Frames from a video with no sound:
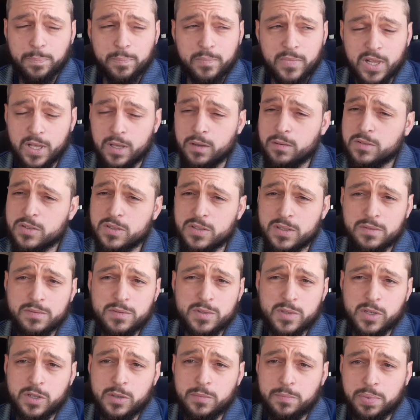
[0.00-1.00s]
It
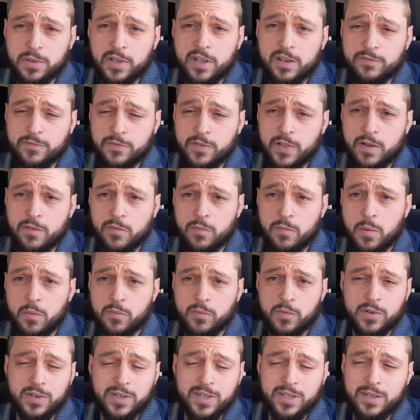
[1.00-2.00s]
was good
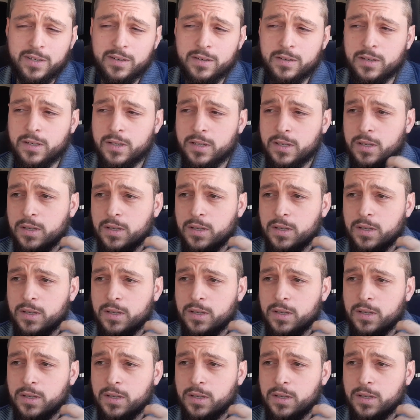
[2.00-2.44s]
flavorful. It didn't